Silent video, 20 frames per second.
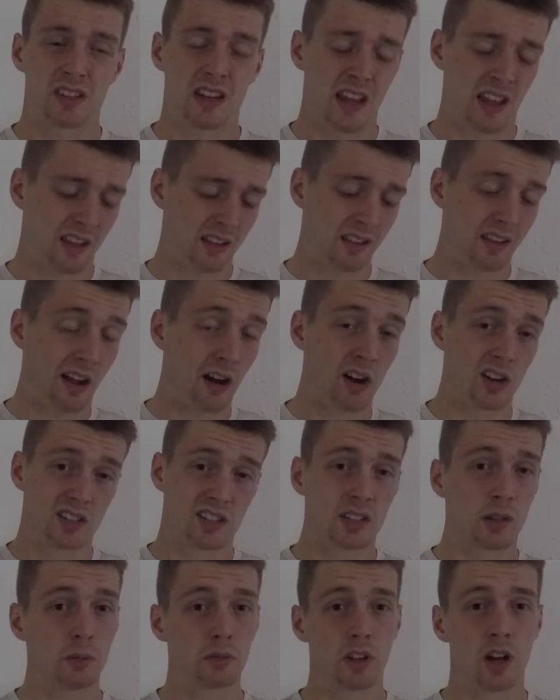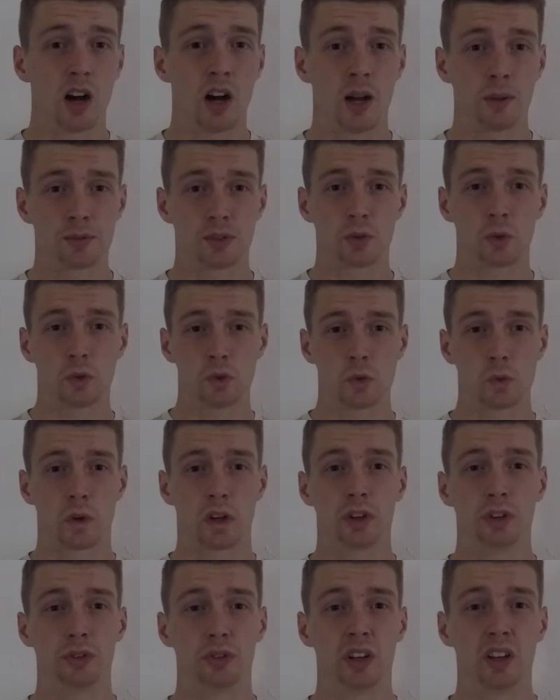And on some of the obstacles where
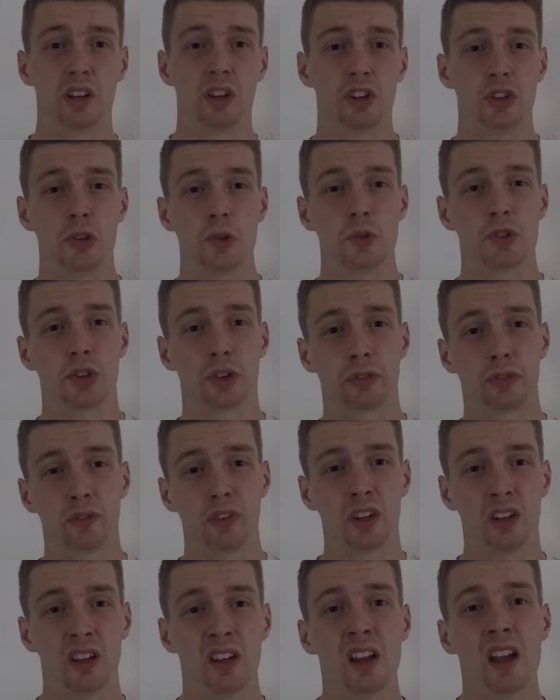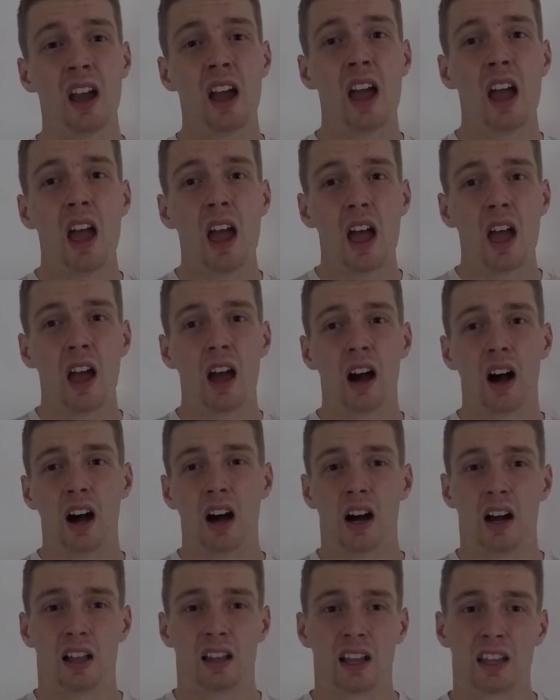you need to use your feet,
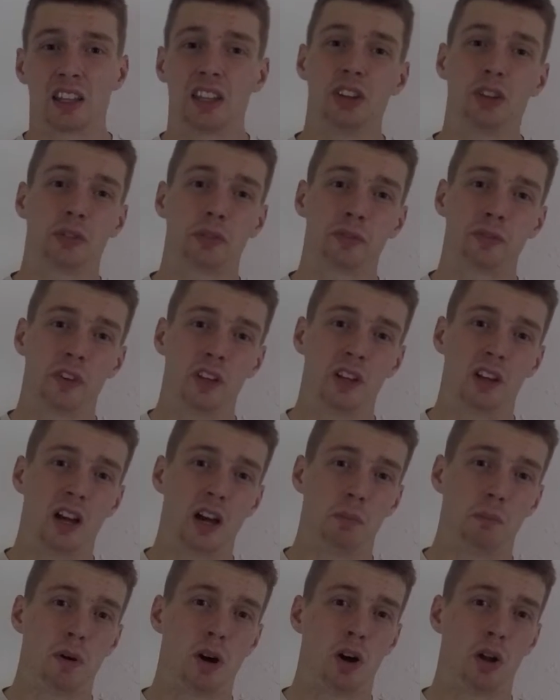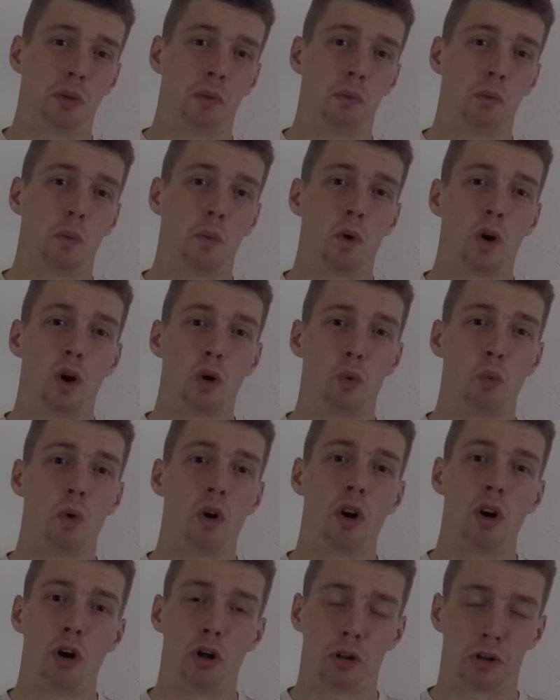like get your feet up on a
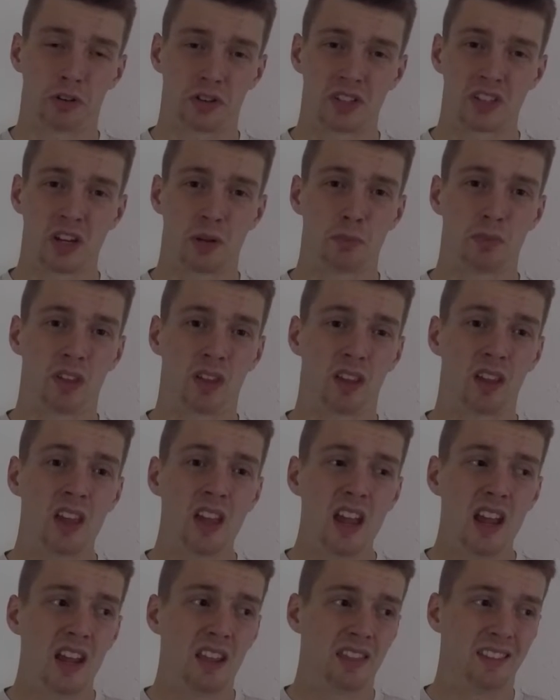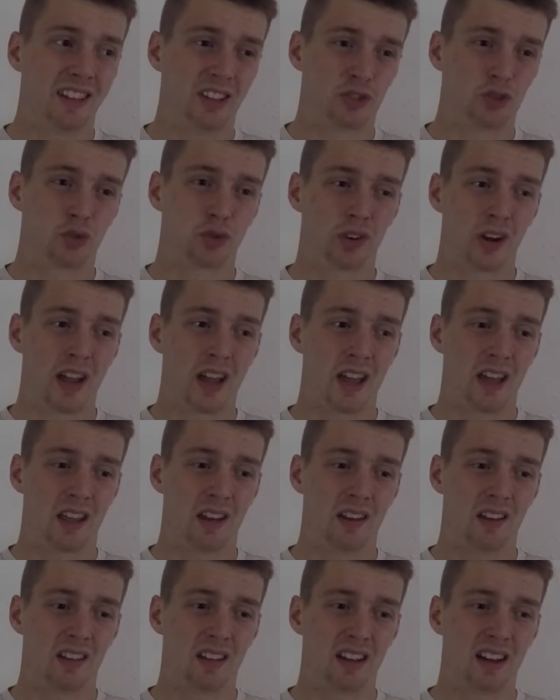wall or something, the
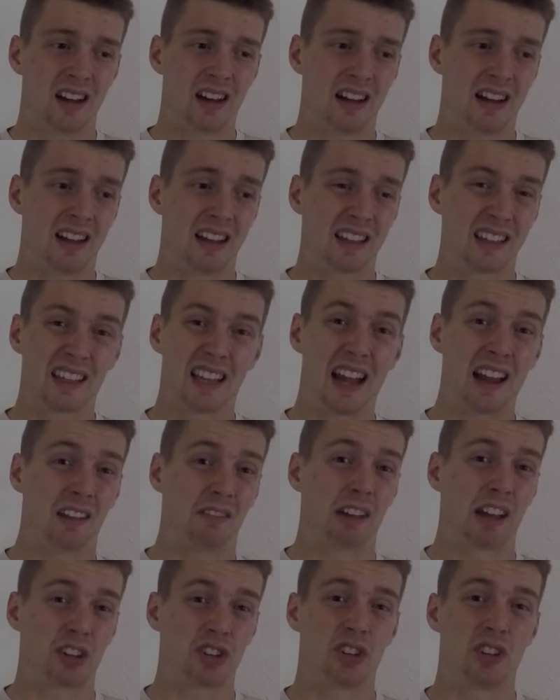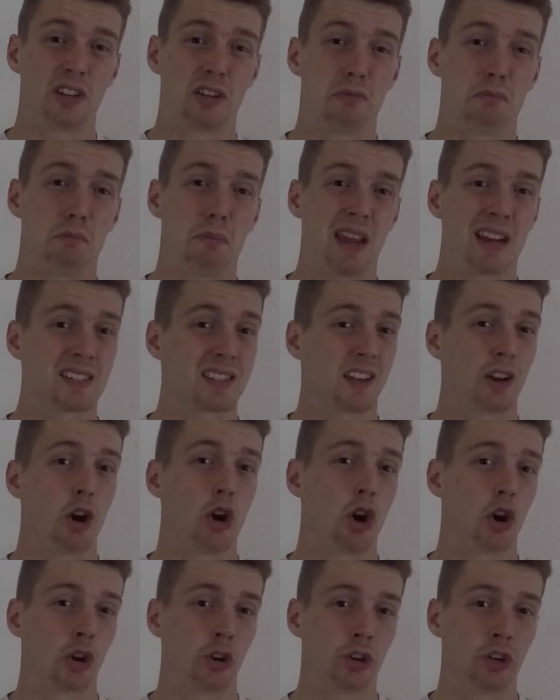tread kind of actually makes it
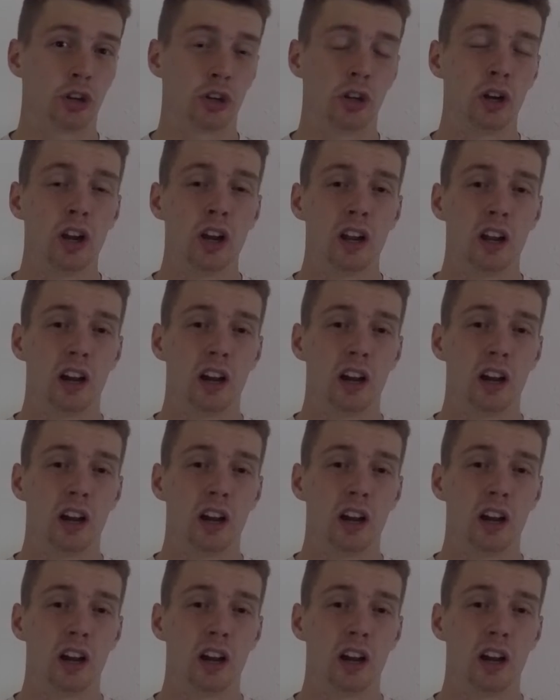harder.